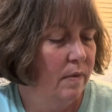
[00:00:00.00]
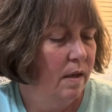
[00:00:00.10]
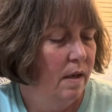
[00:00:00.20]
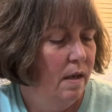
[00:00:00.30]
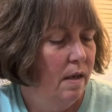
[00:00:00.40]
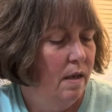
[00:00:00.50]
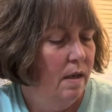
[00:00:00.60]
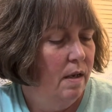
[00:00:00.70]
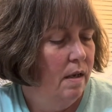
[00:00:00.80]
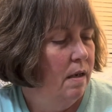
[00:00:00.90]

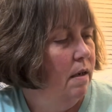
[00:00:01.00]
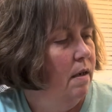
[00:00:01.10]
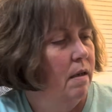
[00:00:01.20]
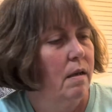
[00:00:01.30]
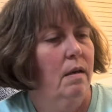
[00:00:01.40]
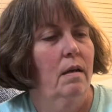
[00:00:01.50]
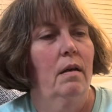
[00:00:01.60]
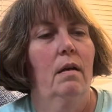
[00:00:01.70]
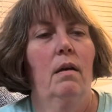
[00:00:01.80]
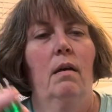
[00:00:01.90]
[no speech]